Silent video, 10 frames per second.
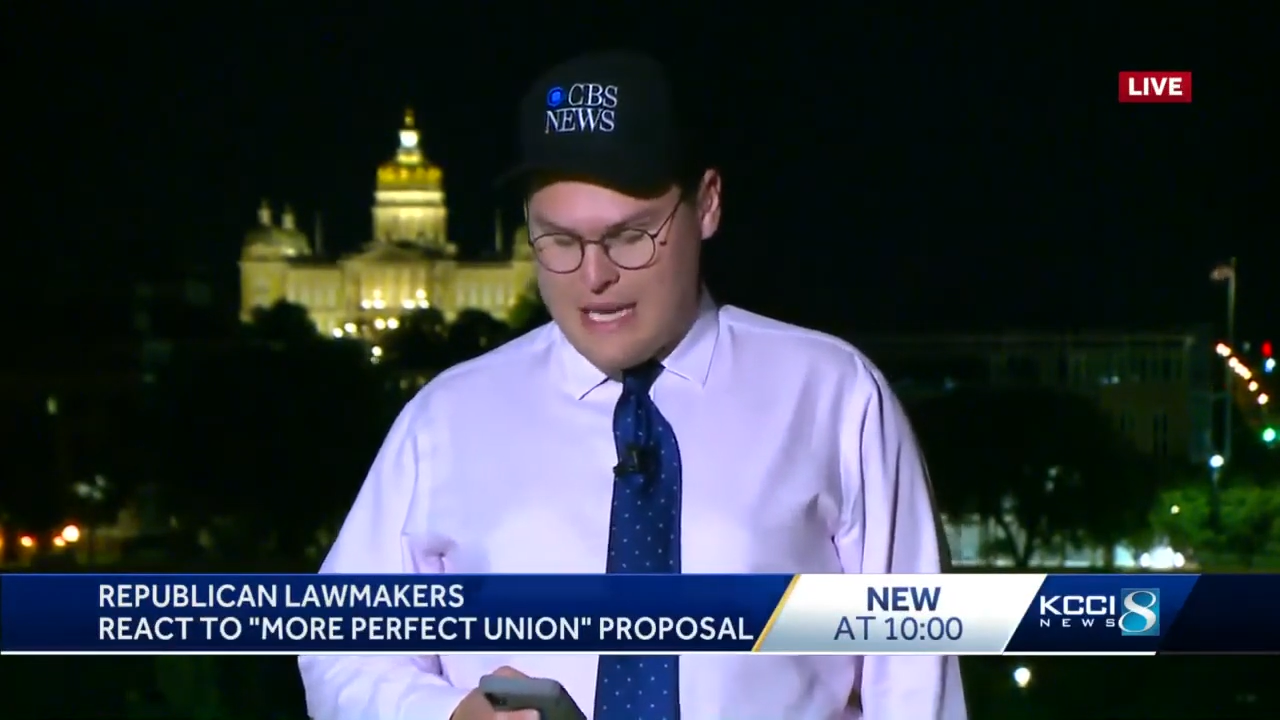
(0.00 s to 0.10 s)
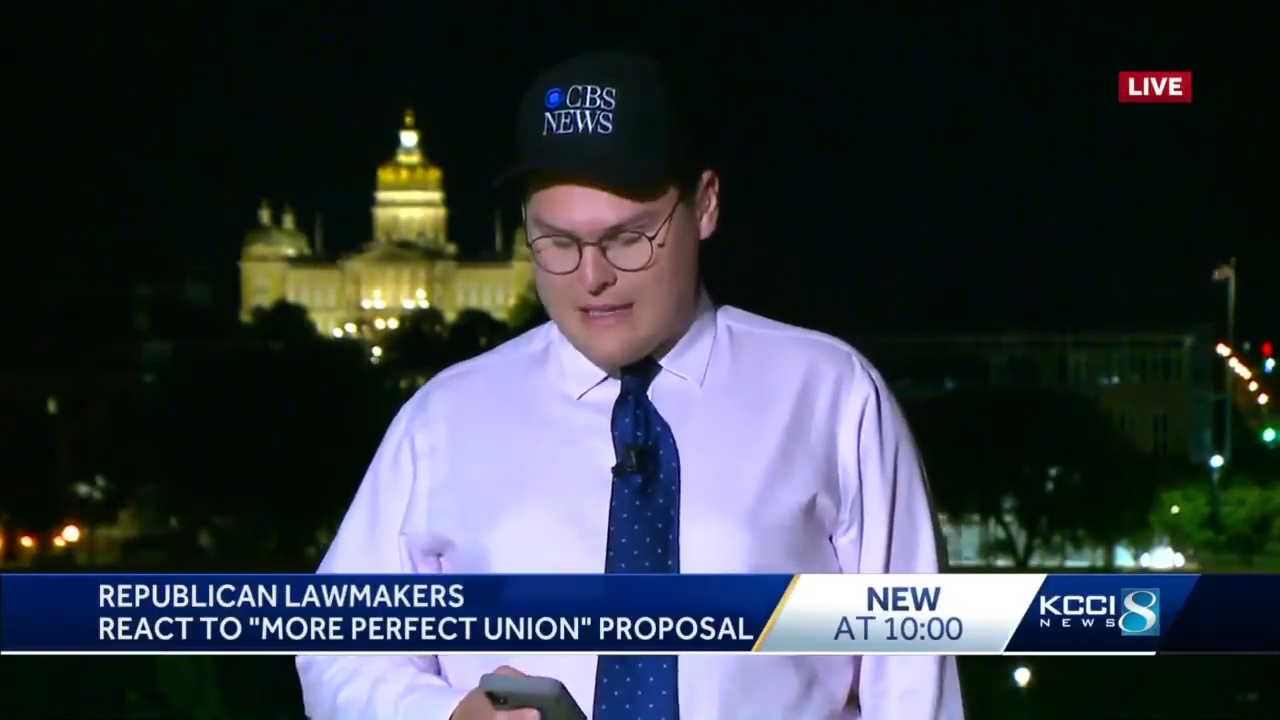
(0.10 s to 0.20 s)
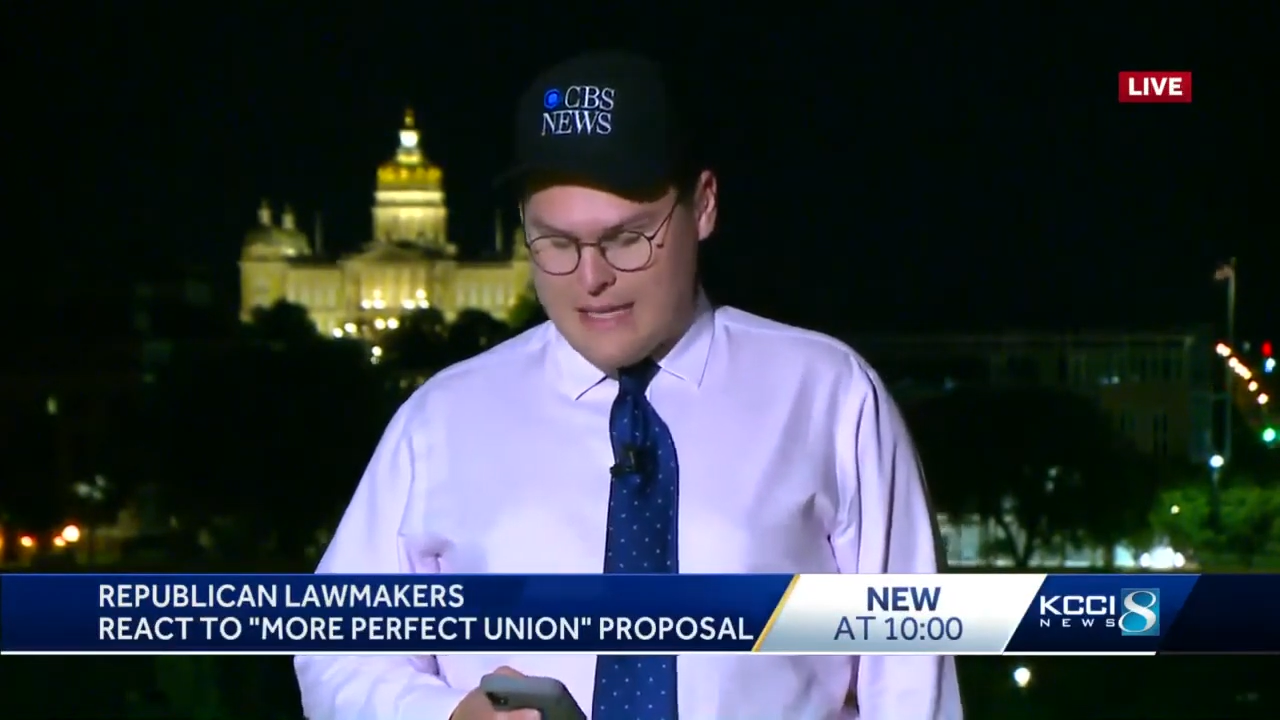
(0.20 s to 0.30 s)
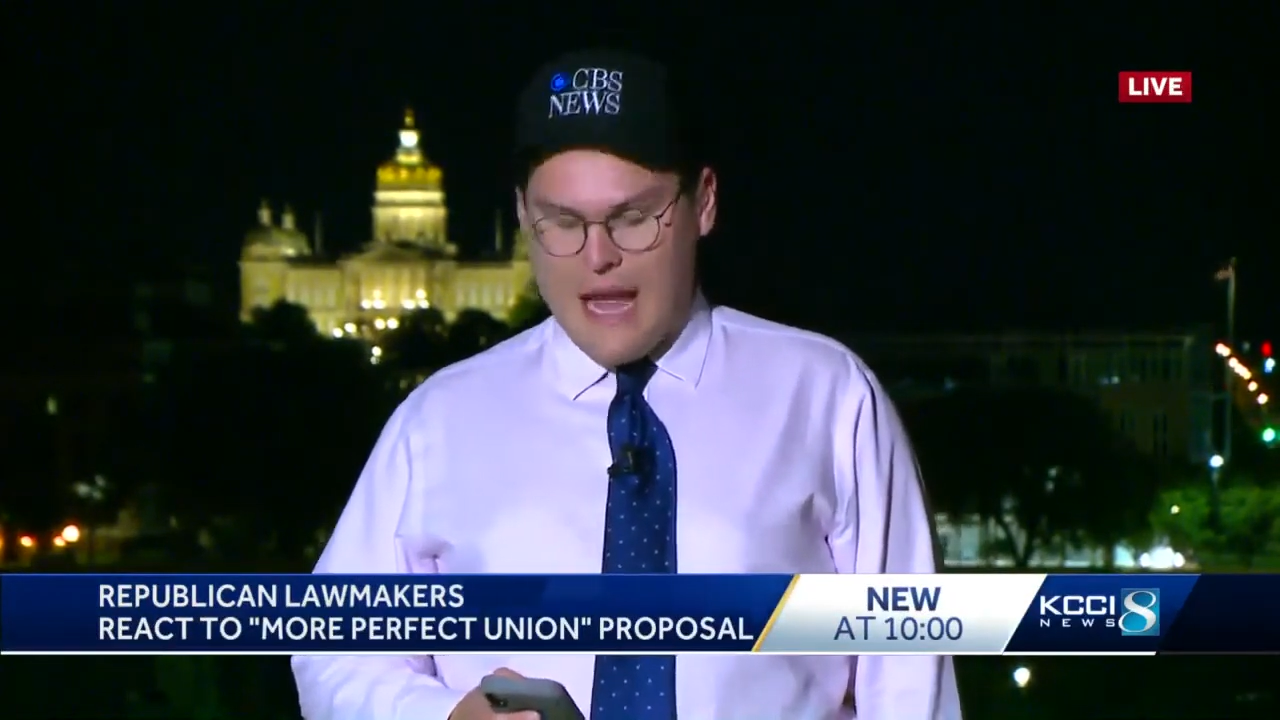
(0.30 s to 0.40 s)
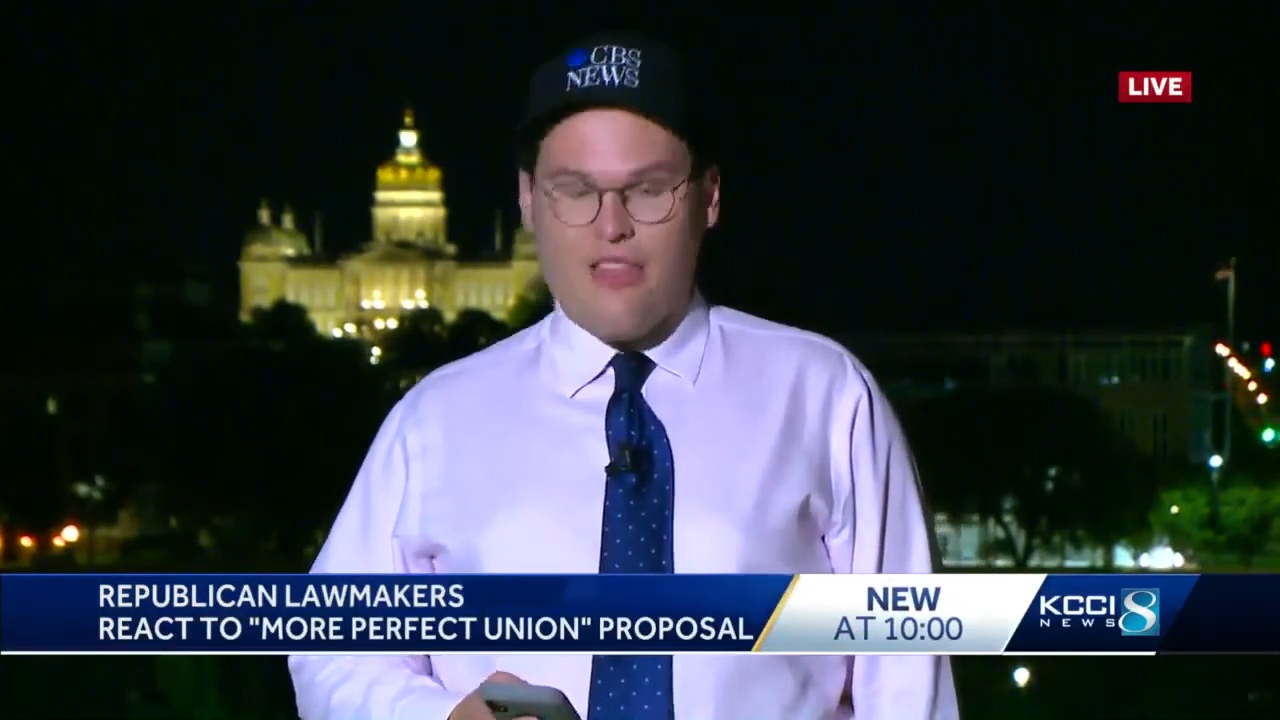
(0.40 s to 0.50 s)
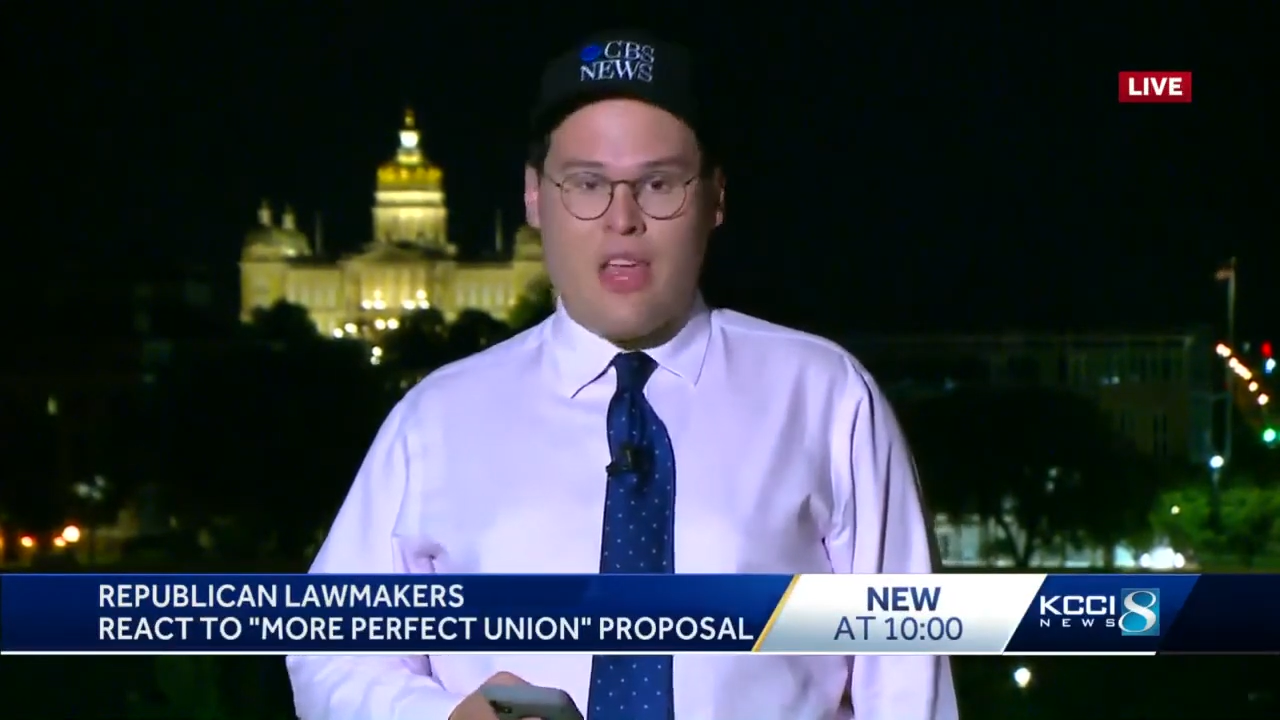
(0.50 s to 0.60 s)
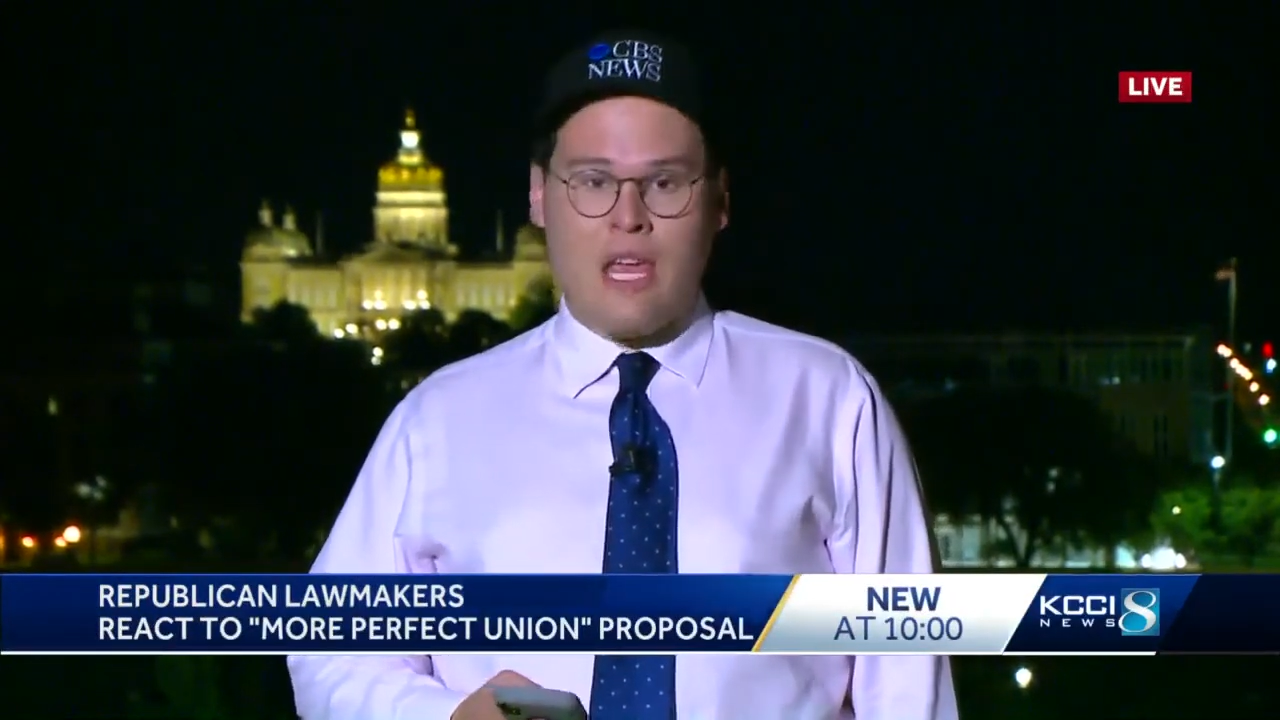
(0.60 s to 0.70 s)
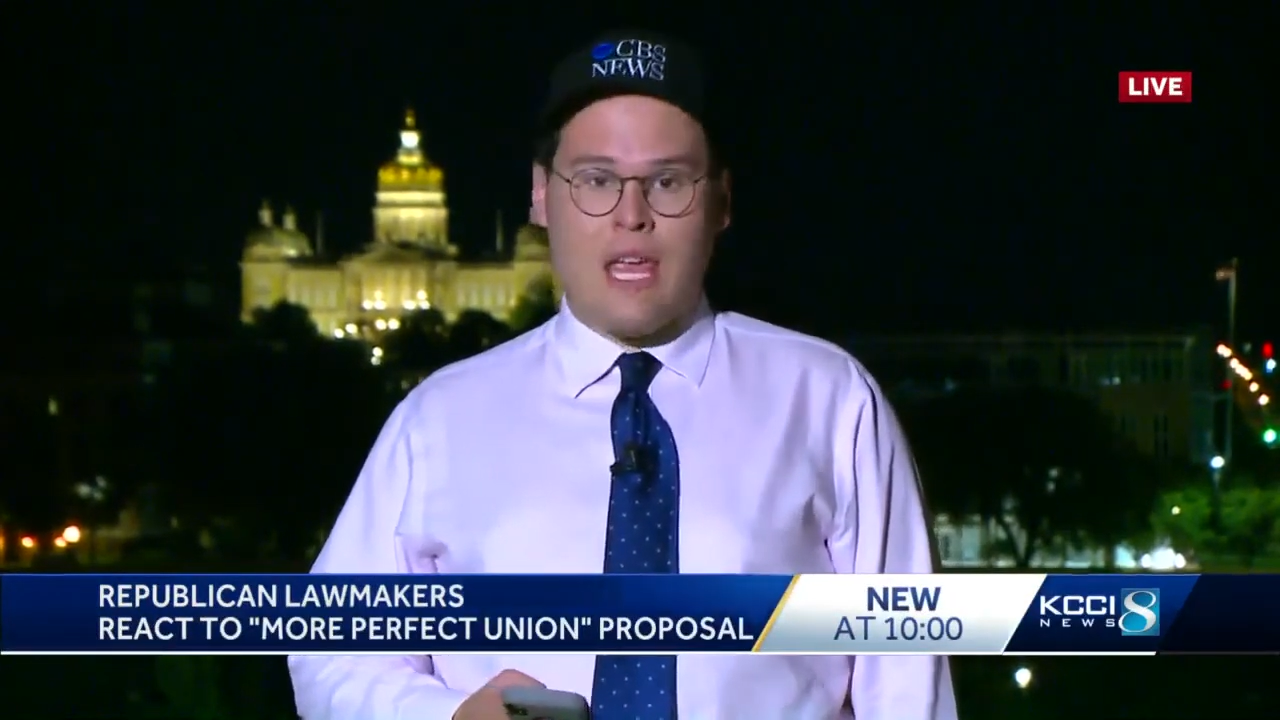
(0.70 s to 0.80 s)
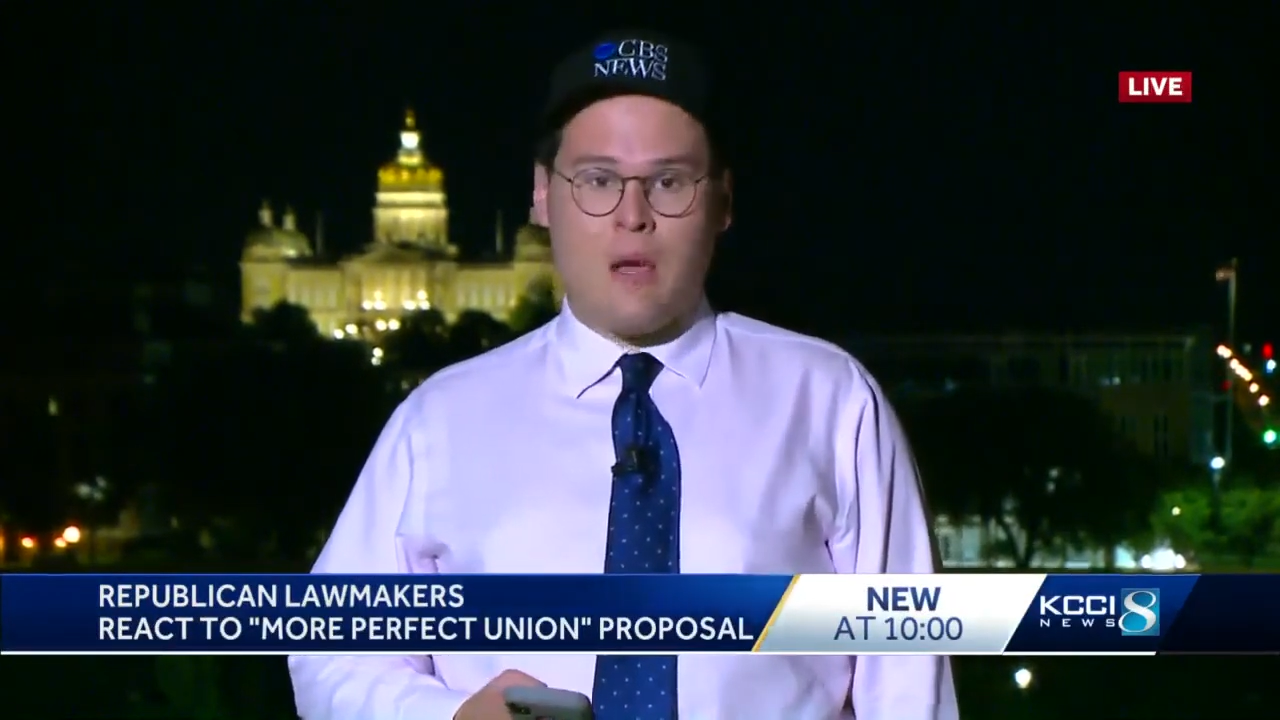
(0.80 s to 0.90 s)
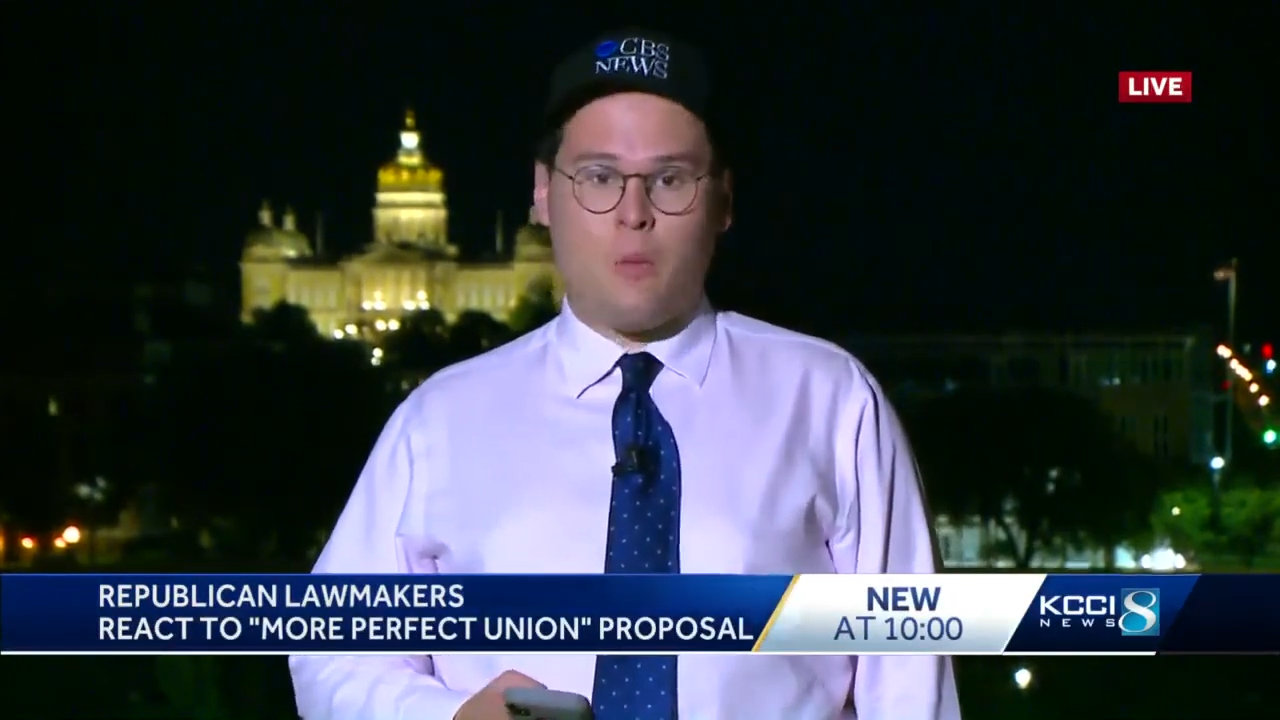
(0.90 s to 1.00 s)
does not
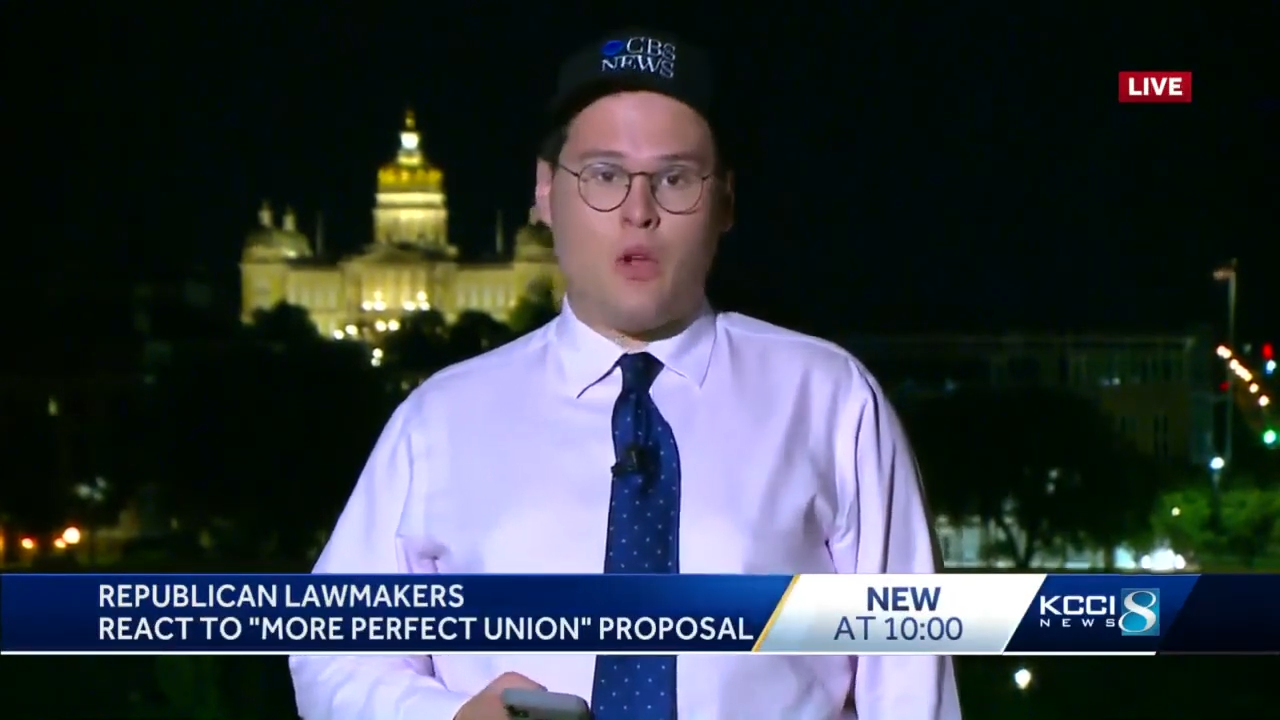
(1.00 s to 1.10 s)
think